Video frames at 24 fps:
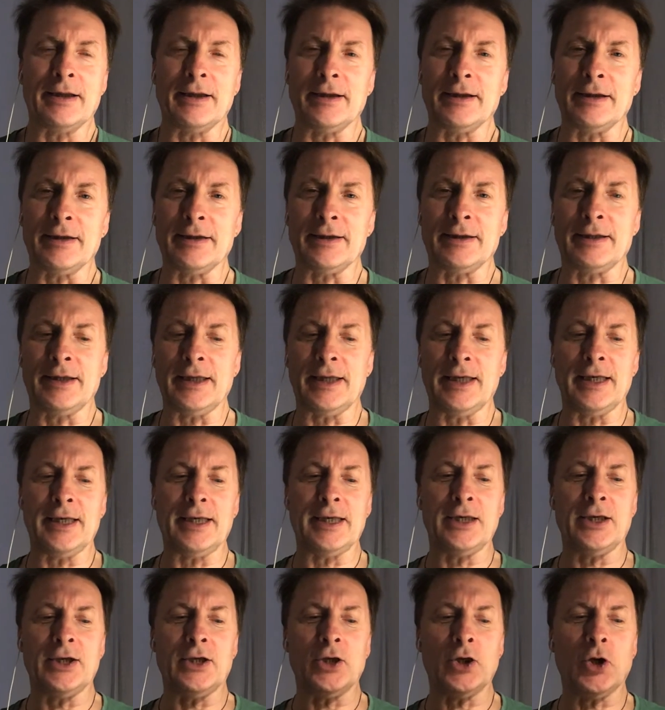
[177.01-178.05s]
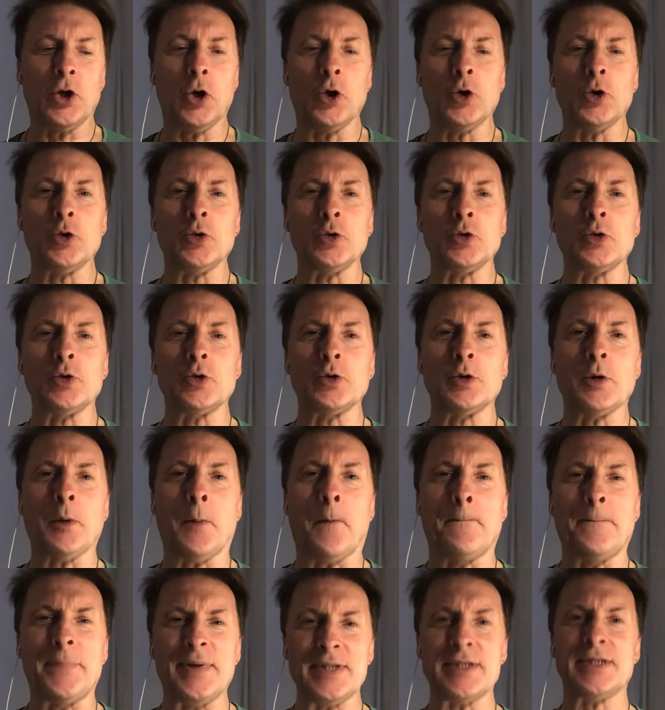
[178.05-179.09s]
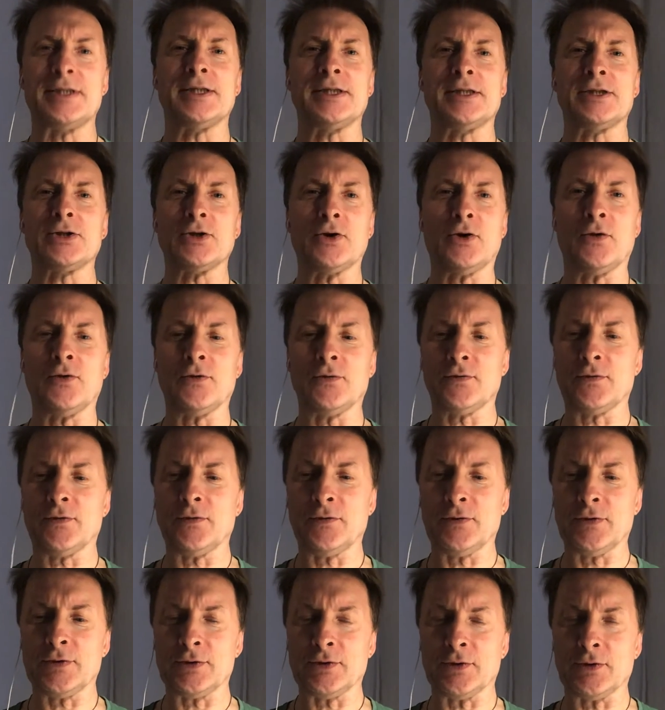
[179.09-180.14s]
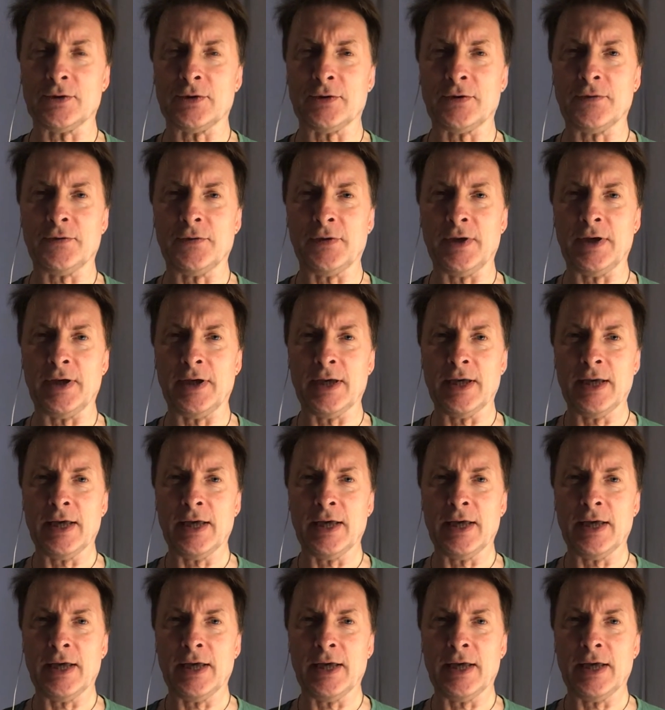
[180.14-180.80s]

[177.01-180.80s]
the whole business of photography